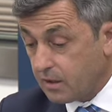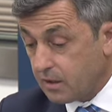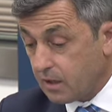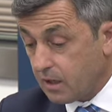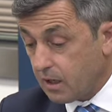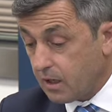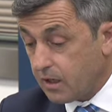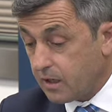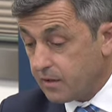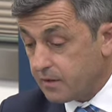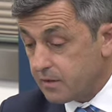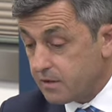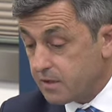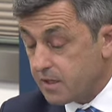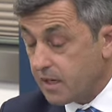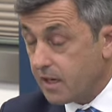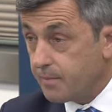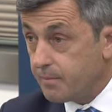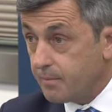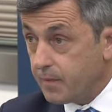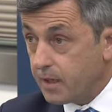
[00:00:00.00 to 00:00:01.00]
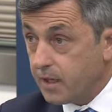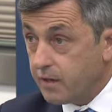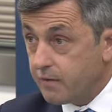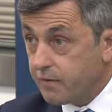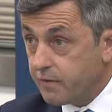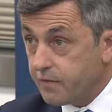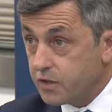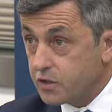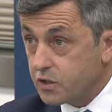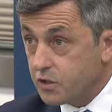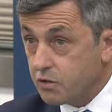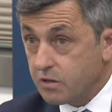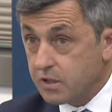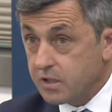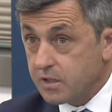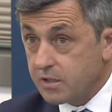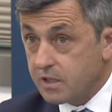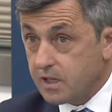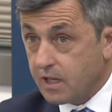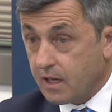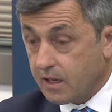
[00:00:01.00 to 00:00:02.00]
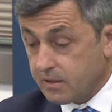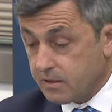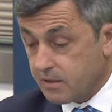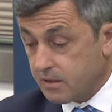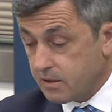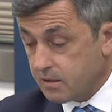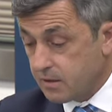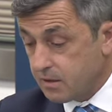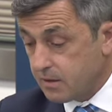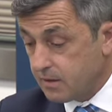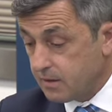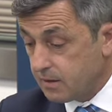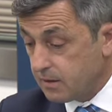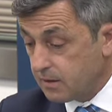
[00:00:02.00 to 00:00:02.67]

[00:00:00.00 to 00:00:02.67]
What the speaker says: I understand, many fisheries cases.